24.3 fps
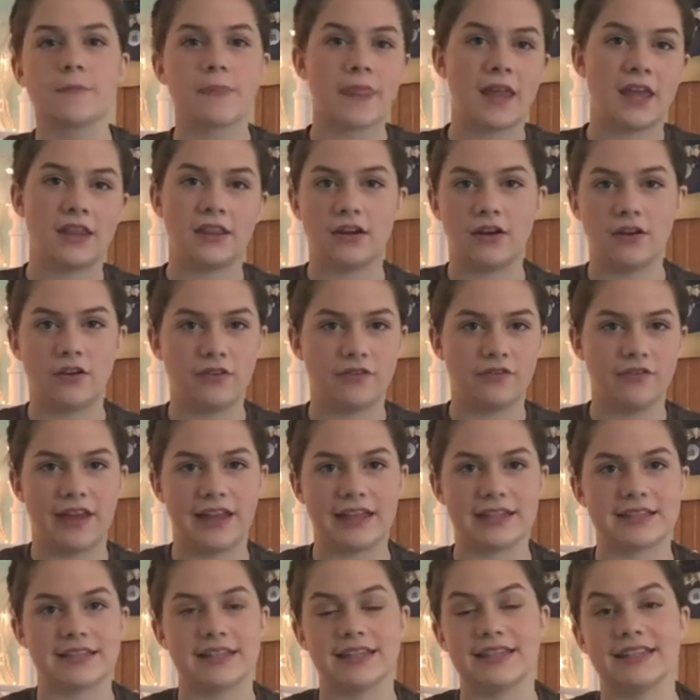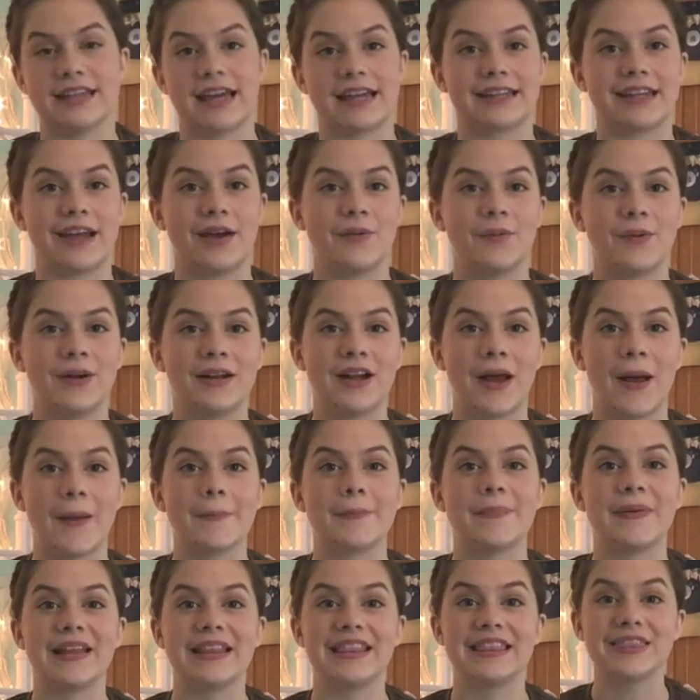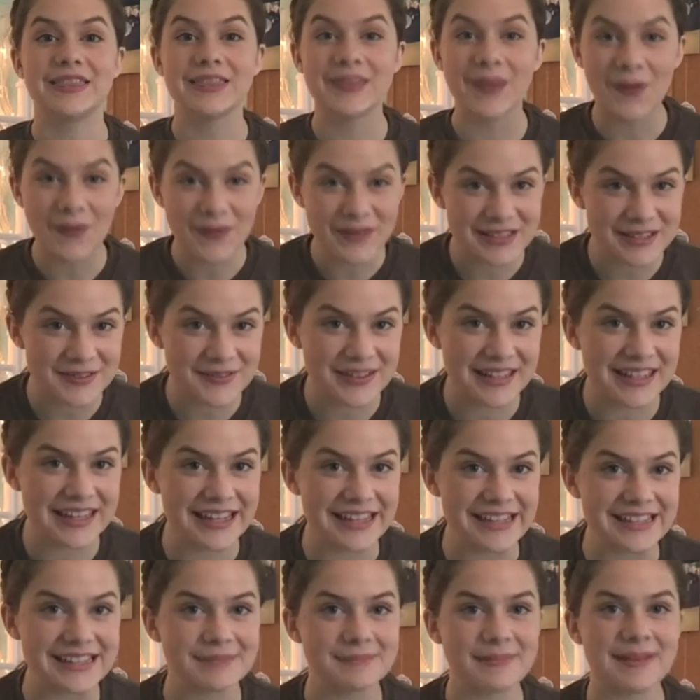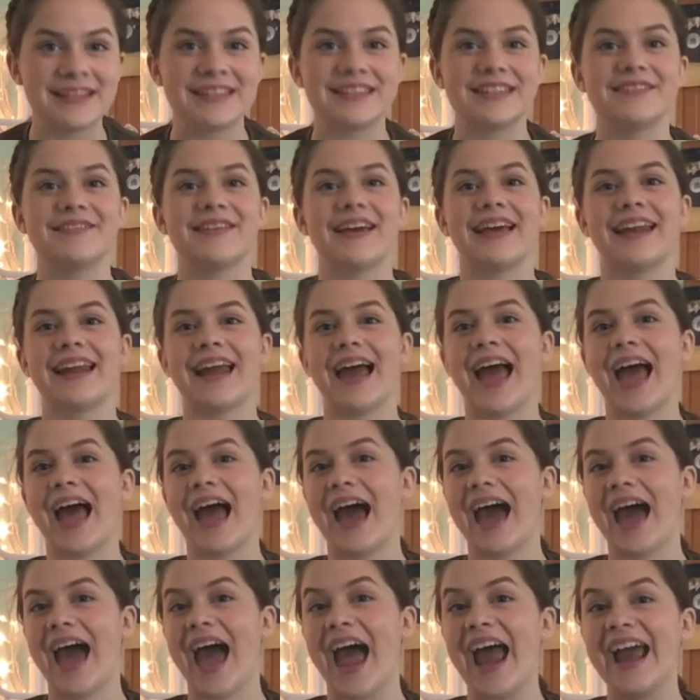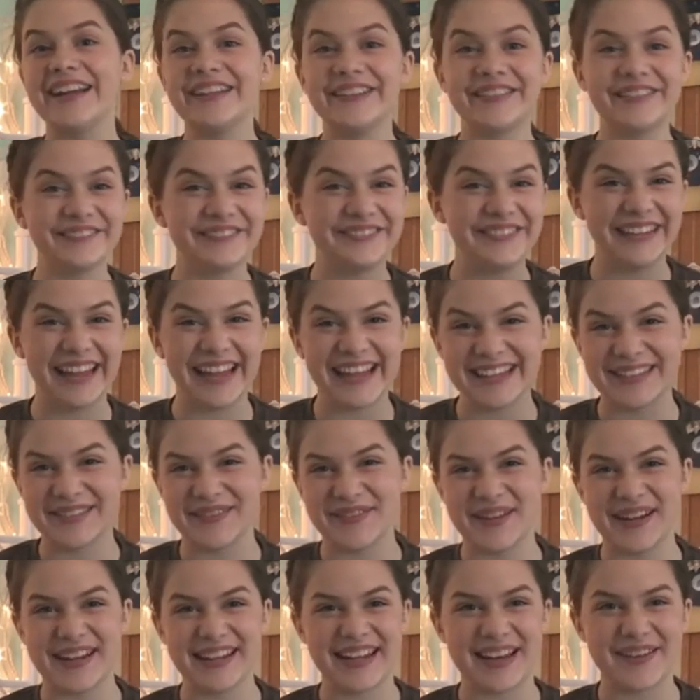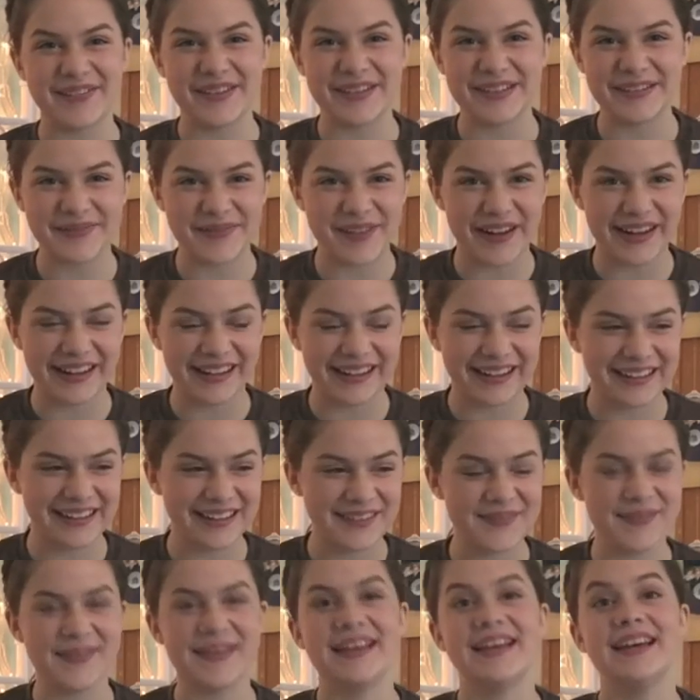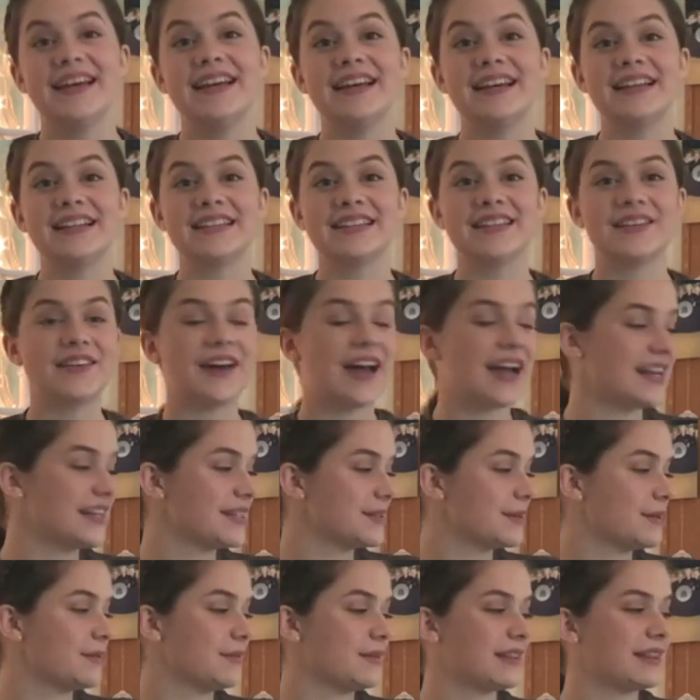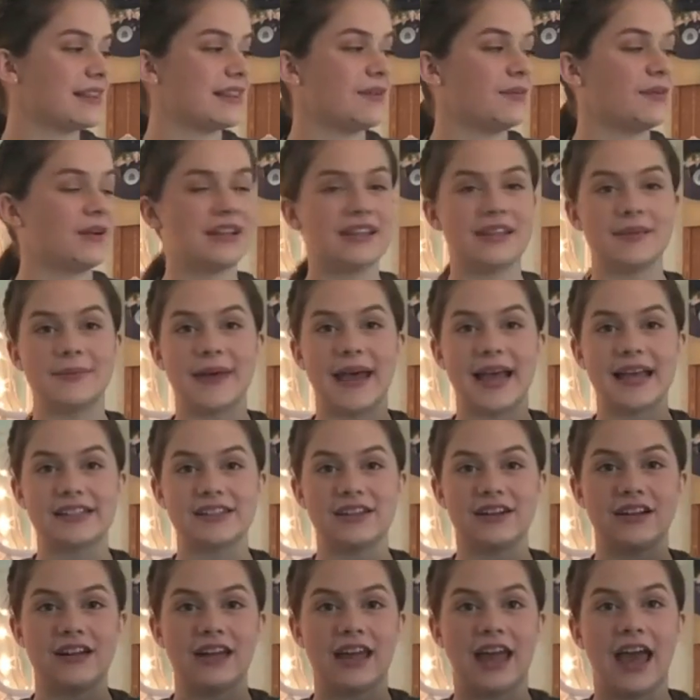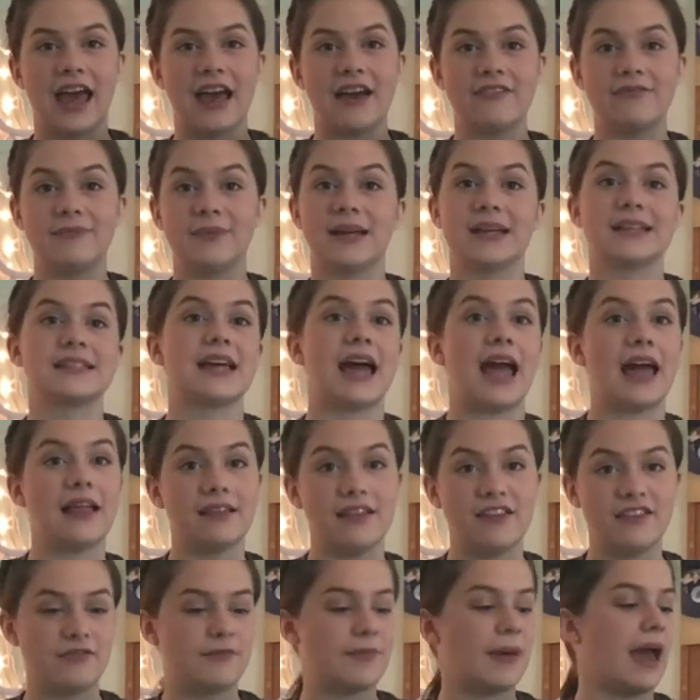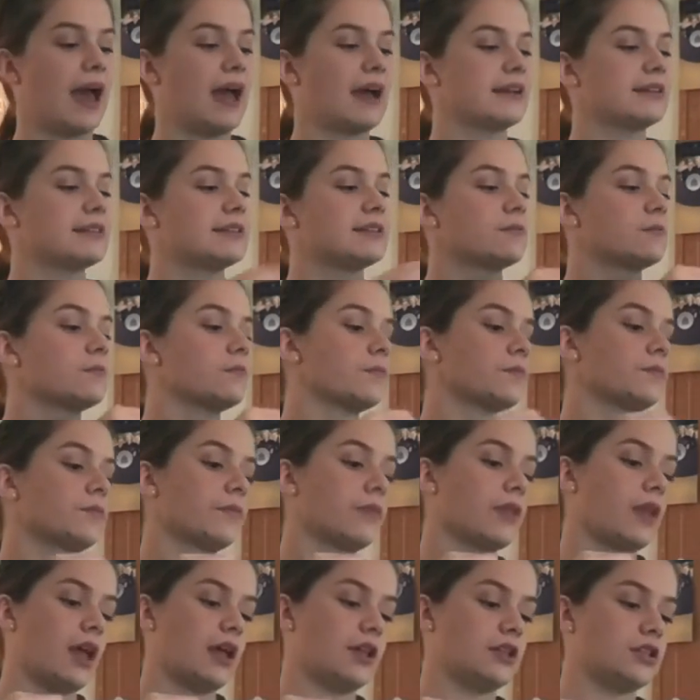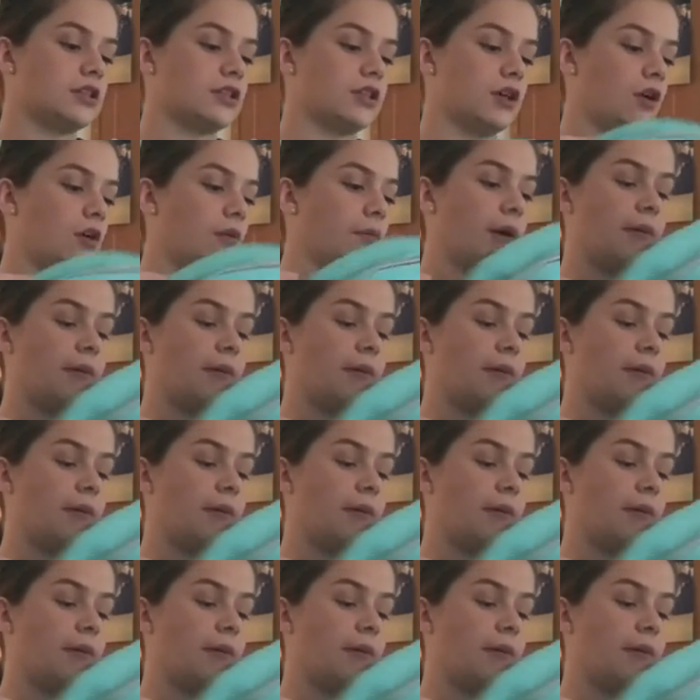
and they're all fancy and decked out and whatnot, but those are really expensive, and I don't feel like spending that much money on them. So I just went with one of the bags I already have because I love bags. And so